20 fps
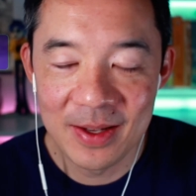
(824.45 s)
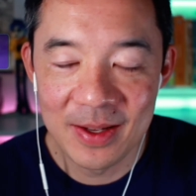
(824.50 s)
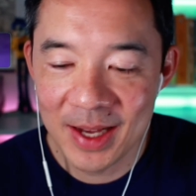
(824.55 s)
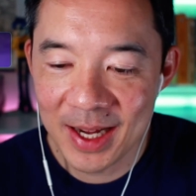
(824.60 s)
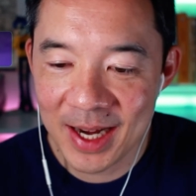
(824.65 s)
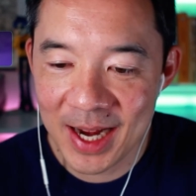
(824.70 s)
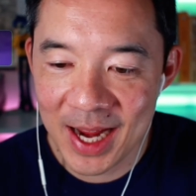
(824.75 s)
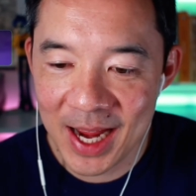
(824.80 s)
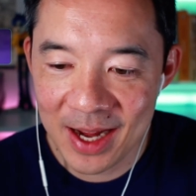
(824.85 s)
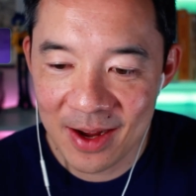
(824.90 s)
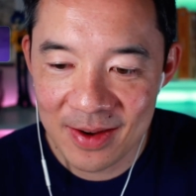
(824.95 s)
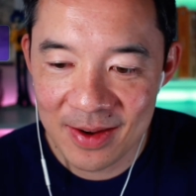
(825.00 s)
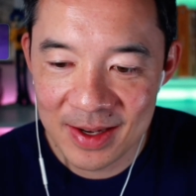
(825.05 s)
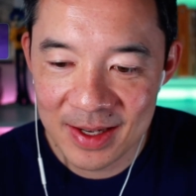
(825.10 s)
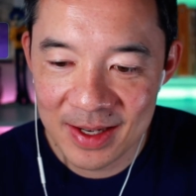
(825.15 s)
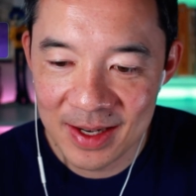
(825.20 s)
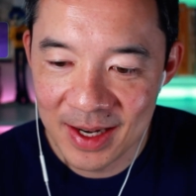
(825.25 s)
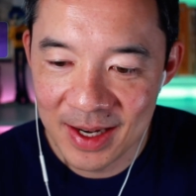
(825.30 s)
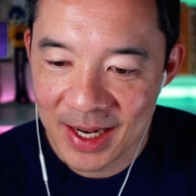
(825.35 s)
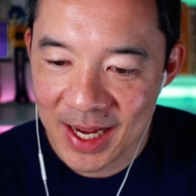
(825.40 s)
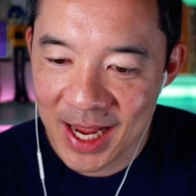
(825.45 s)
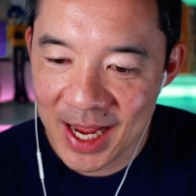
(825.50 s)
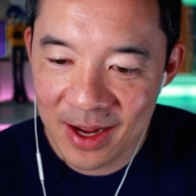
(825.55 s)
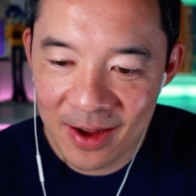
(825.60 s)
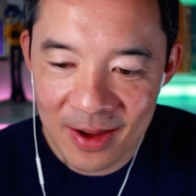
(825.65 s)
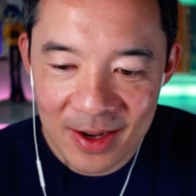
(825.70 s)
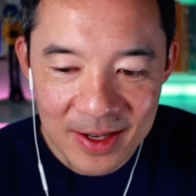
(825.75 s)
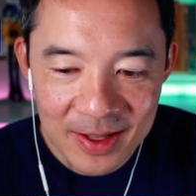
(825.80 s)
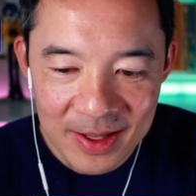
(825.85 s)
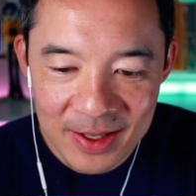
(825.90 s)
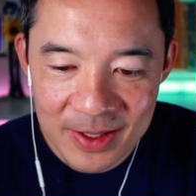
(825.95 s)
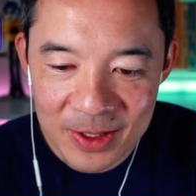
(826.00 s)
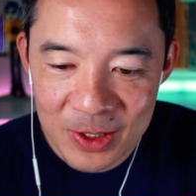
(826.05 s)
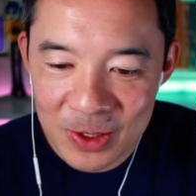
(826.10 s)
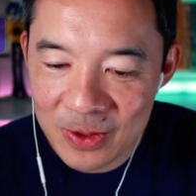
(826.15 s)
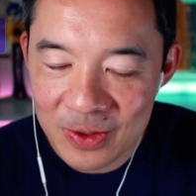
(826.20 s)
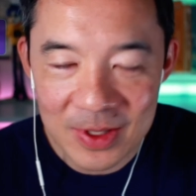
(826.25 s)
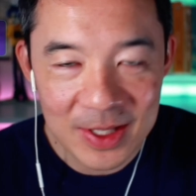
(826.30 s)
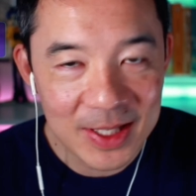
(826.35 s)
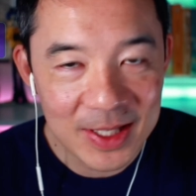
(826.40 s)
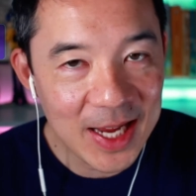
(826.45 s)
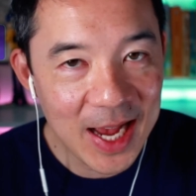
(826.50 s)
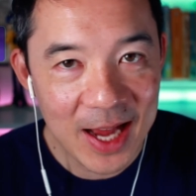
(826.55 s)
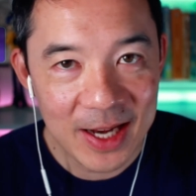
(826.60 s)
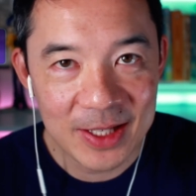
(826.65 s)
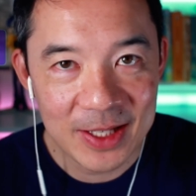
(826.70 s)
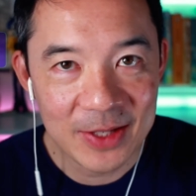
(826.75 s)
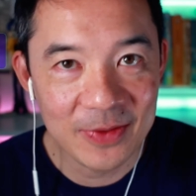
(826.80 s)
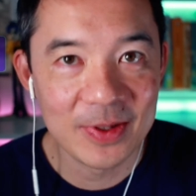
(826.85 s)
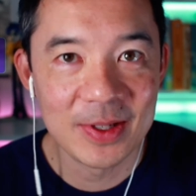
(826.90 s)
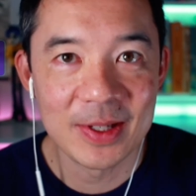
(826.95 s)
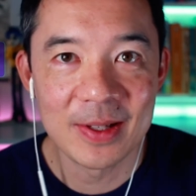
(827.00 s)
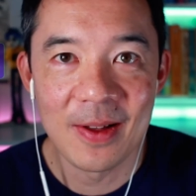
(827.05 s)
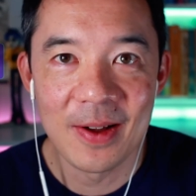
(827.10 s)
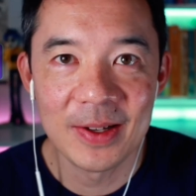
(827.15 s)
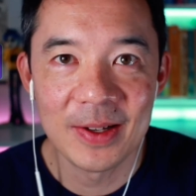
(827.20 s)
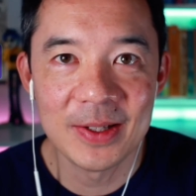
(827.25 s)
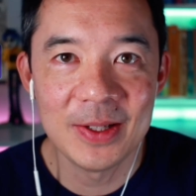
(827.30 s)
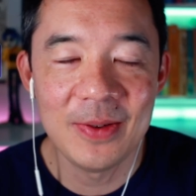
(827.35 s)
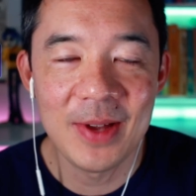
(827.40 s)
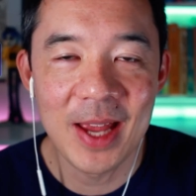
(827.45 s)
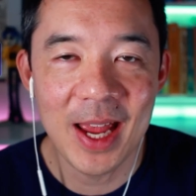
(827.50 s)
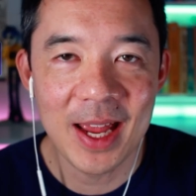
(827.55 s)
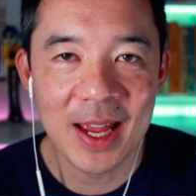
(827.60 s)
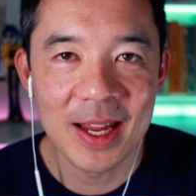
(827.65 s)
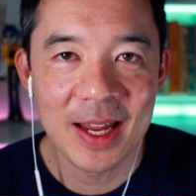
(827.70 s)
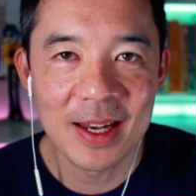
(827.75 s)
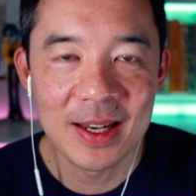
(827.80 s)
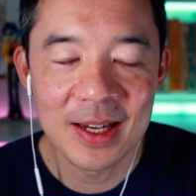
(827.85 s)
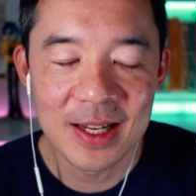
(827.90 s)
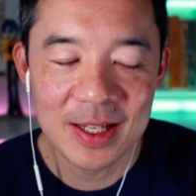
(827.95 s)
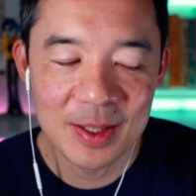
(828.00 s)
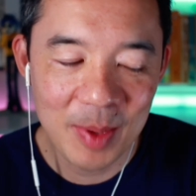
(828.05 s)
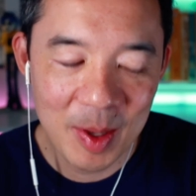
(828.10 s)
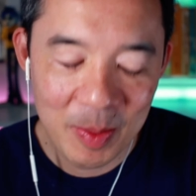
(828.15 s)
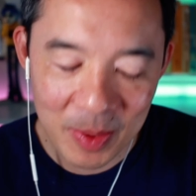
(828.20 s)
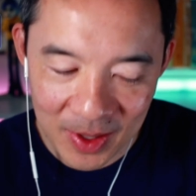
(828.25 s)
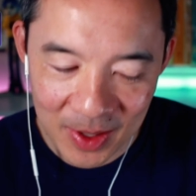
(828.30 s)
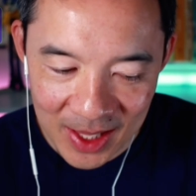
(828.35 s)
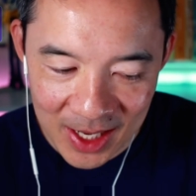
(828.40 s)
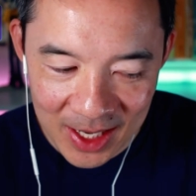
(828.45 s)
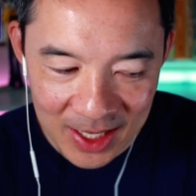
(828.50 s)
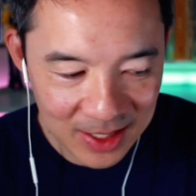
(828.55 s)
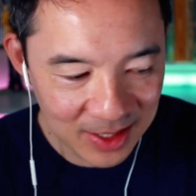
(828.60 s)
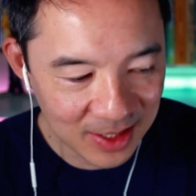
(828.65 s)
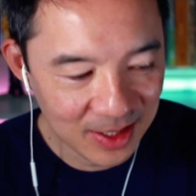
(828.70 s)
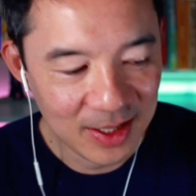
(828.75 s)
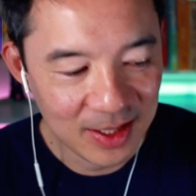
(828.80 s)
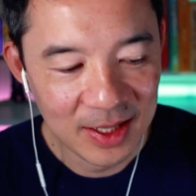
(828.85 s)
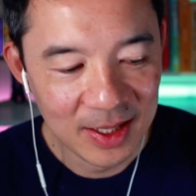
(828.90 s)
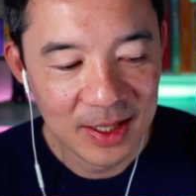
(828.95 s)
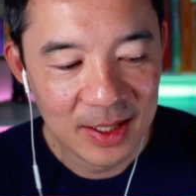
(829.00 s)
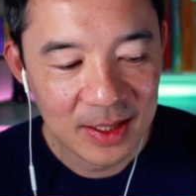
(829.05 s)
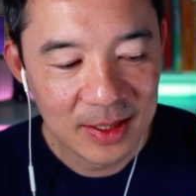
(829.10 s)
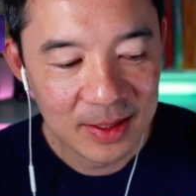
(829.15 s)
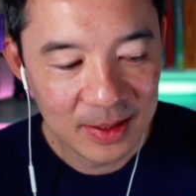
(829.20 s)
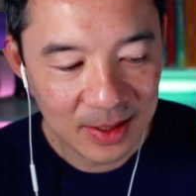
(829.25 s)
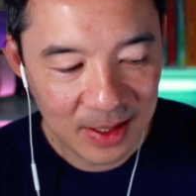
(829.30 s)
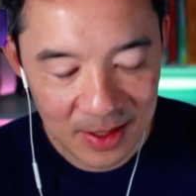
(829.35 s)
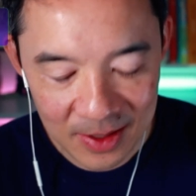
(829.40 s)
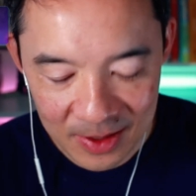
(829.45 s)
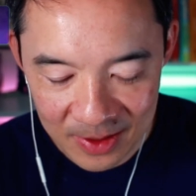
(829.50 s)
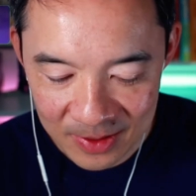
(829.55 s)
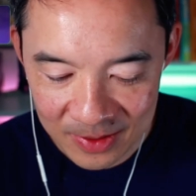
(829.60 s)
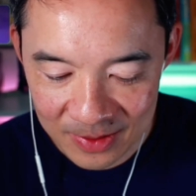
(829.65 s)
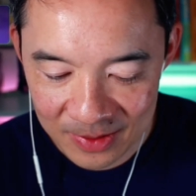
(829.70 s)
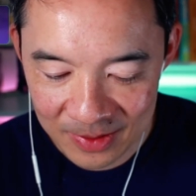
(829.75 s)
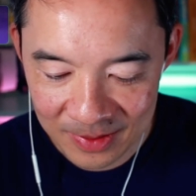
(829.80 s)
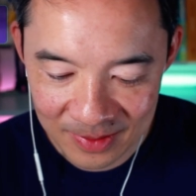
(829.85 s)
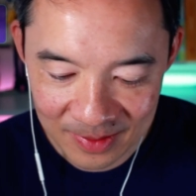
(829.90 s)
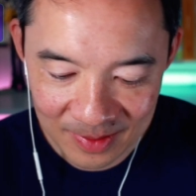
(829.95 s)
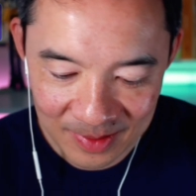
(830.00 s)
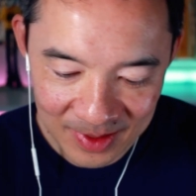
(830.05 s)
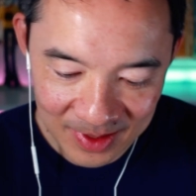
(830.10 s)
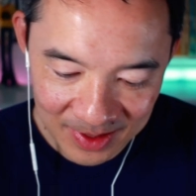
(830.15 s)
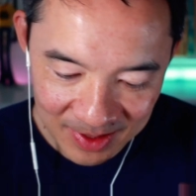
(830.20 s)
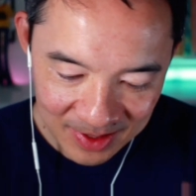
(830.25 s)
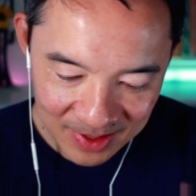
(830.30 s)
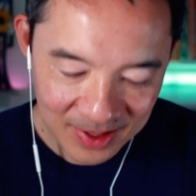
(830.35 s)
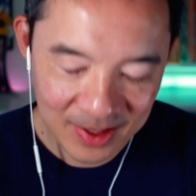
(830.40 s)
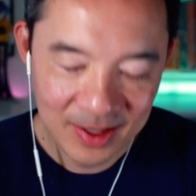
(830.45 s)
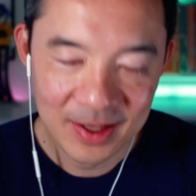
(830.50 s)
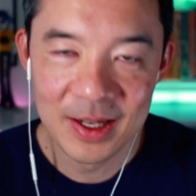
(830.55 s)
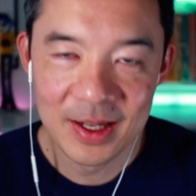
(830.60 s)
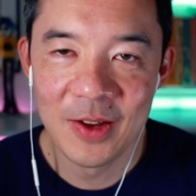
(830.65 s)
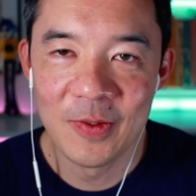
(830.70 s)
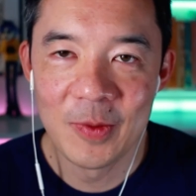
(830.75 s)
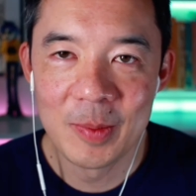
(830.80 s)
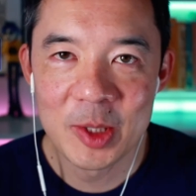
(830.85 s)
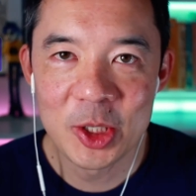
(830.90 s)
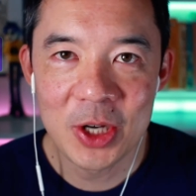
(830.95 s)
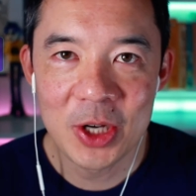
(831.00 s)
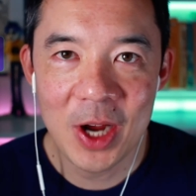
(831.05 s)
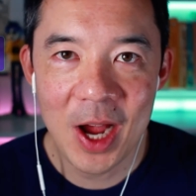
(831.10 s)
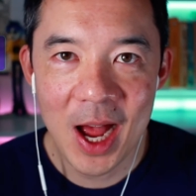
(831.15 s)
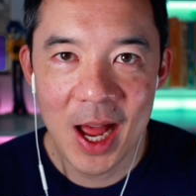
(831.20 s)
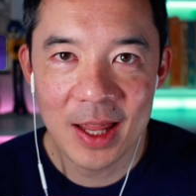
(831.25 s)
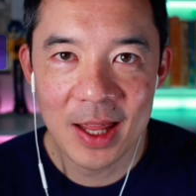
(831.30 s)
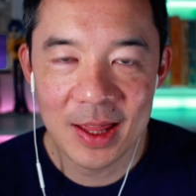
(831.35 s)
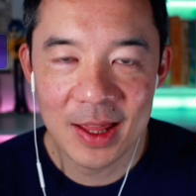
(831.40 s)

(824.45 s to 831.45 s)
You got to hang on to the student status for as long as you can, because people are like, give them a shot.